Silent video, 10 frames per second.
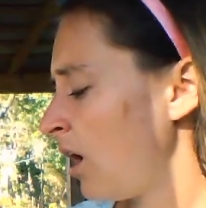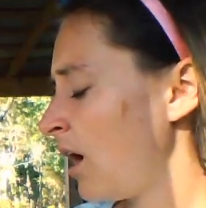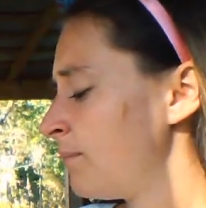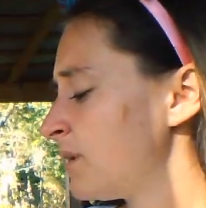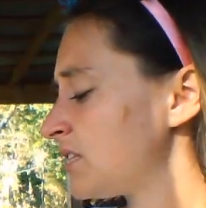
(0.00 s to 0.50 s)

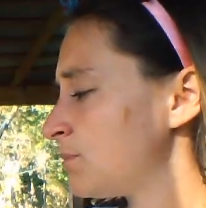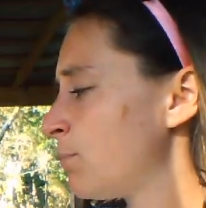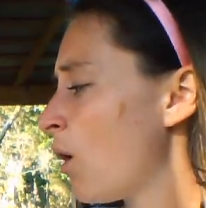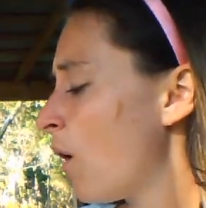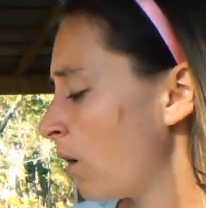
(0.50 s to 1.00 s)
I miss
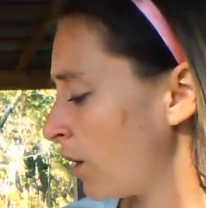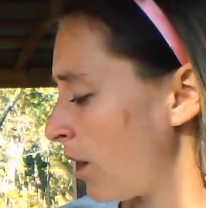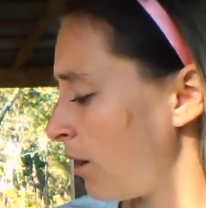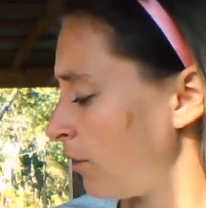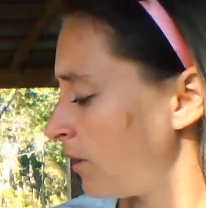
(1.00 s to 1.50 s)

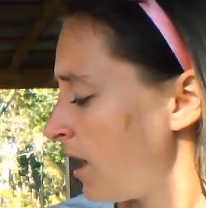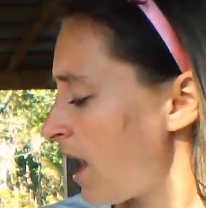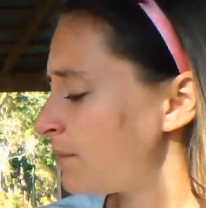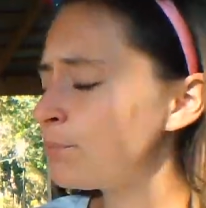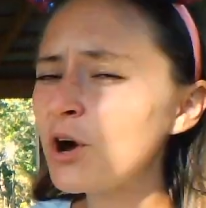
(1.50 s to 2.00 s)
Pongo
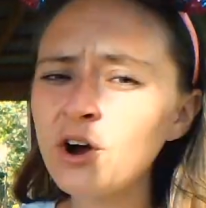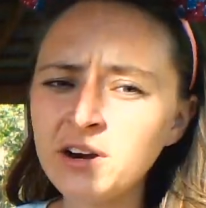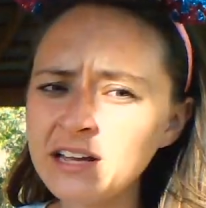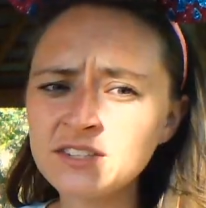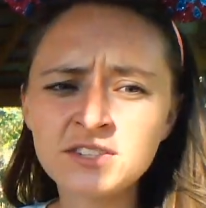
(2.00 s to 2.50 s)
and
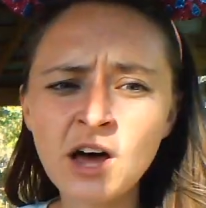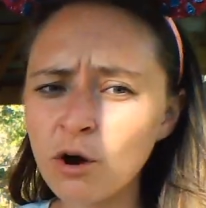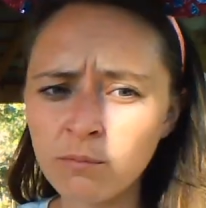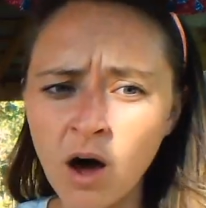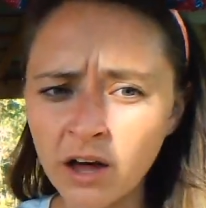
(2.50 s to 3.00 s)
Purdy
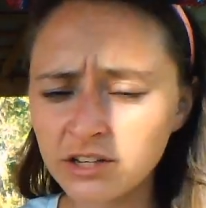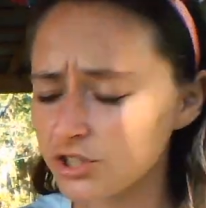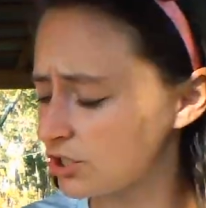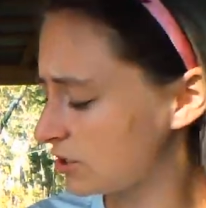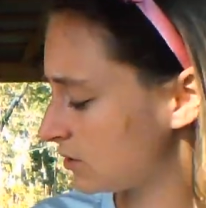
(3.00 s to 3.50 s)
so
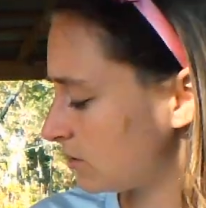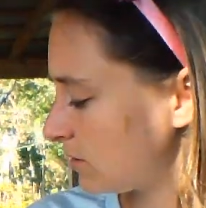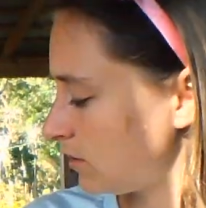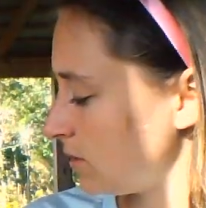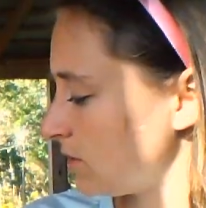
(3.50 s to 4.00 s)
much,
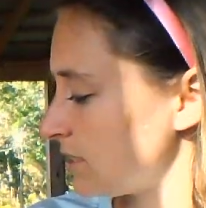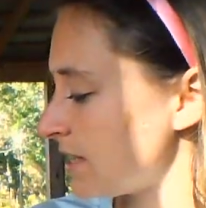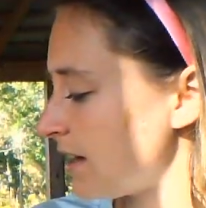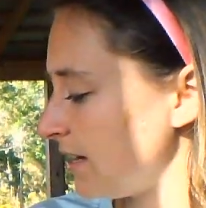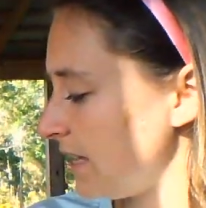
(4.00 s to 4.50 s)

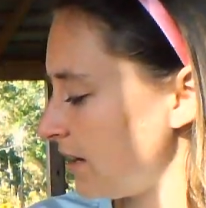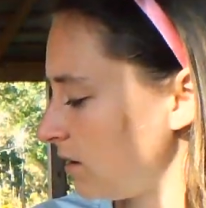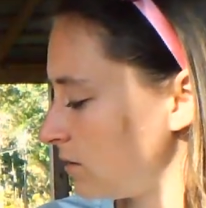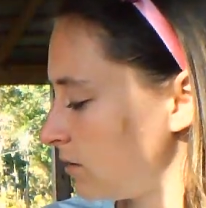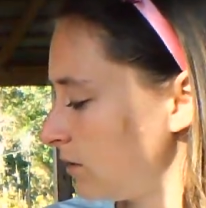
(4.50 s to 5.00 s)
said Anita.